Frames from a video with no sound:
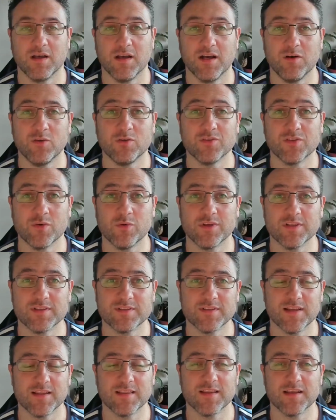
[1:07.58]
I also want to
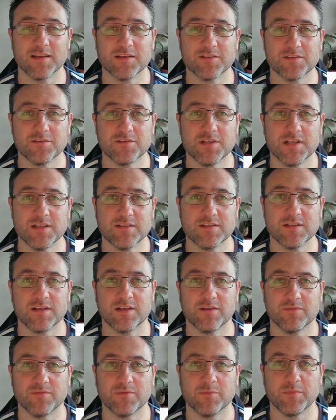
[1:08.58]
say thanks to
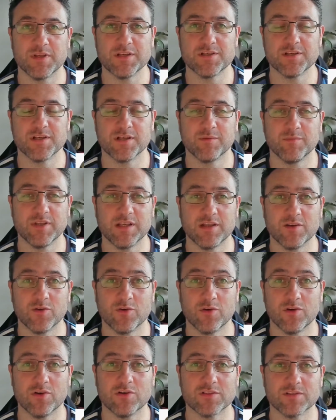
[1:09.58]
Jessica for mentioning me in
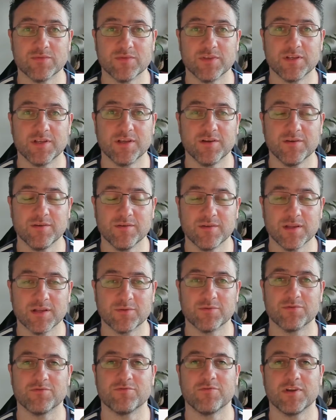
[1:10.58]
her last video.
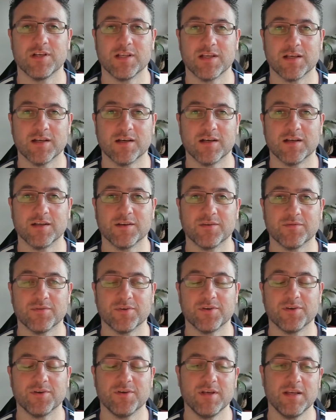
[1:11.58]
That was really kind of
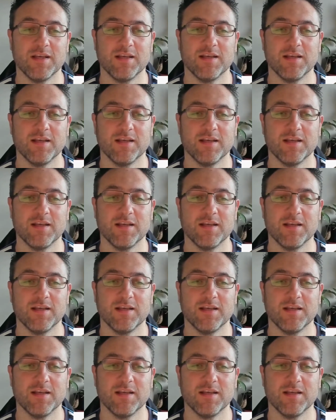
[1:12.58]
her.